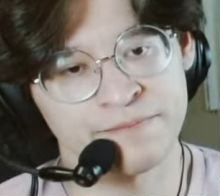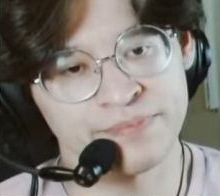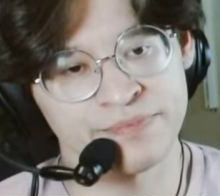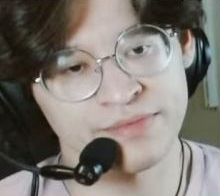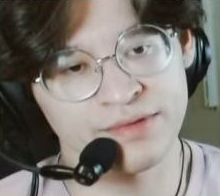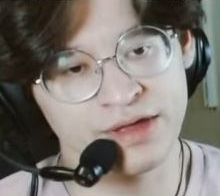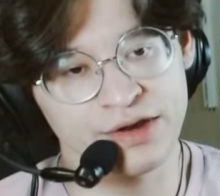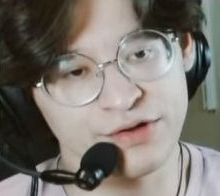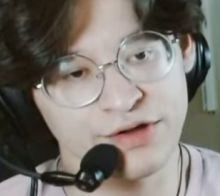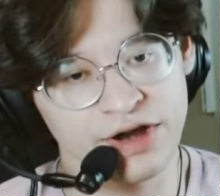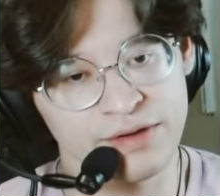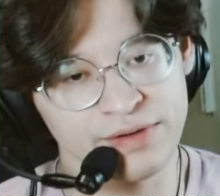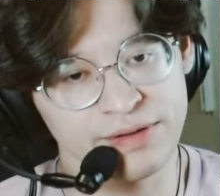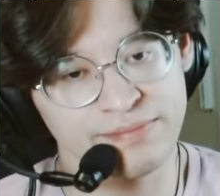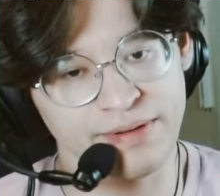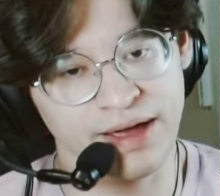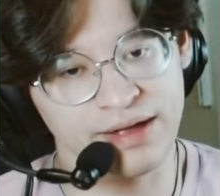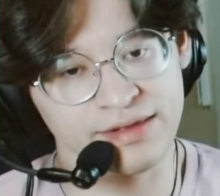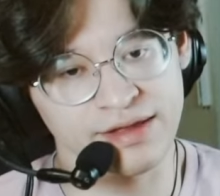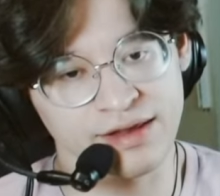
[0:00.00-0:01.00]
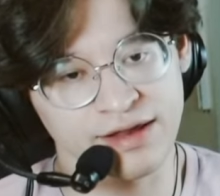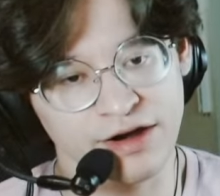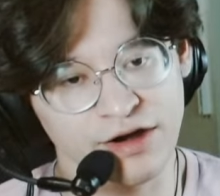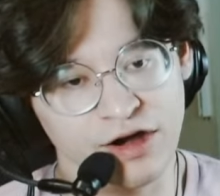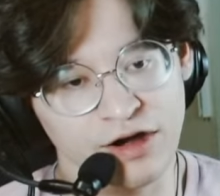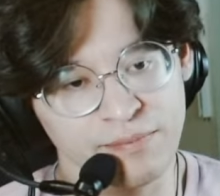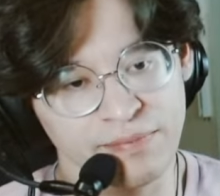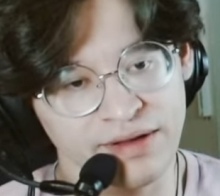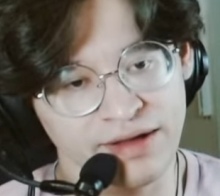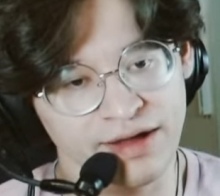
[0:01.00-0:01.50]
Can you hear me, Bandit?
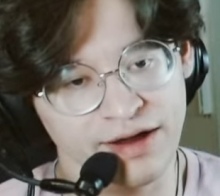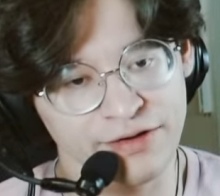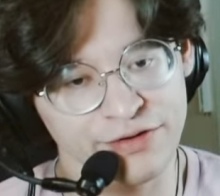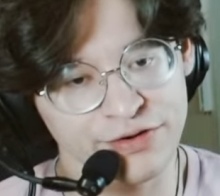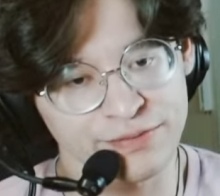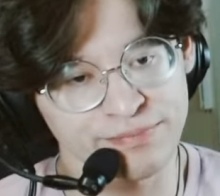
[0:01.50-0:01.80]
Herbie here, your